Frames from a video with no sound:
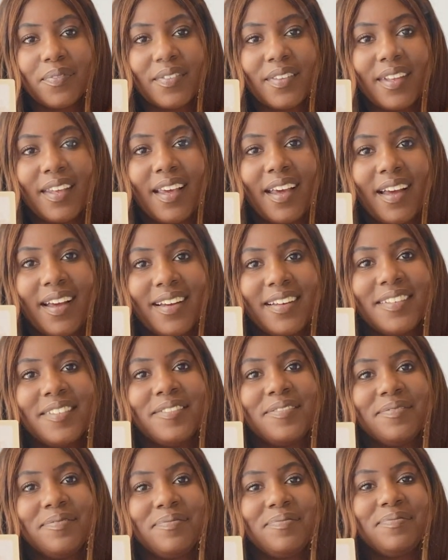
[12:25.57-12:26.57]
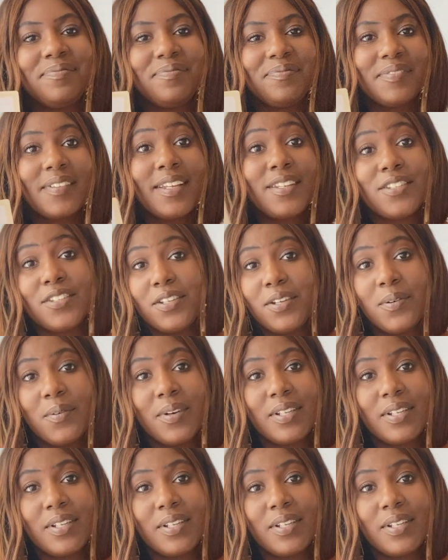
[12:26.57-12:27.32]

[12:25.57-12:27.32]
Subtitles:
Yeah, it's you.